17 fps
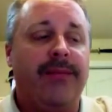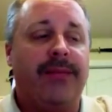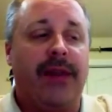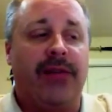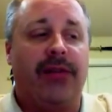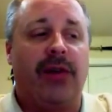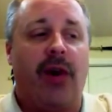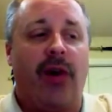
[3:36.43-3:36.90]

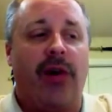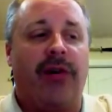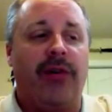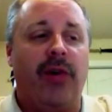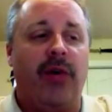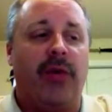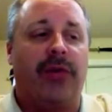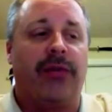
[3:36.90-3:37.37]
This
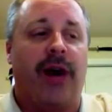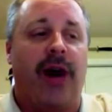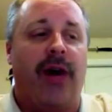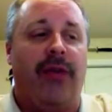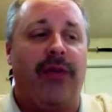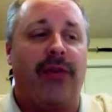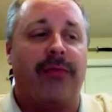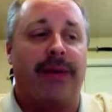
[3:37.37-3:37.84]
article was
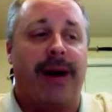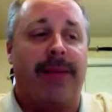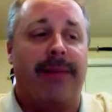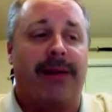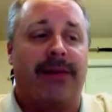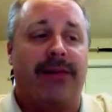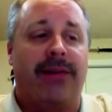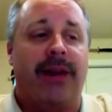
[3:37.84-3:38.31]
authored by
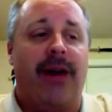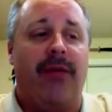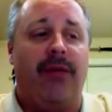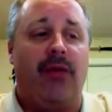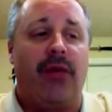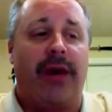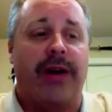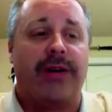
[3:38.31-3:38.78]

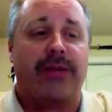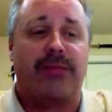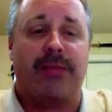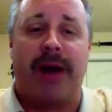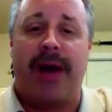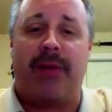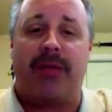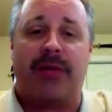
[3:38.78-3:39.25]
myself, Craig
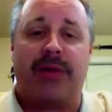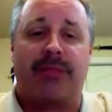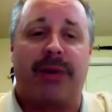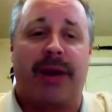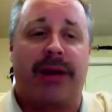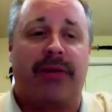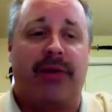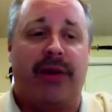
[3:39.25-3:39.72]
Speck, with
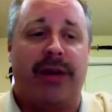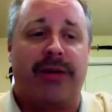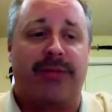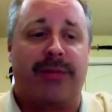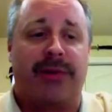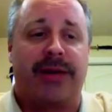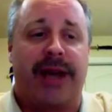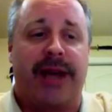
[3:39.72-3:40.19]
Speck
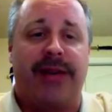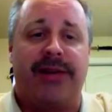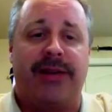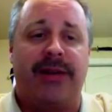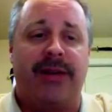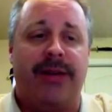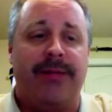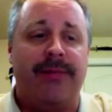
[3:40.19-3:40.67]

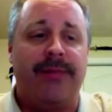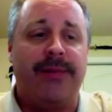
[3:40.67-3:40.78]
Transportation.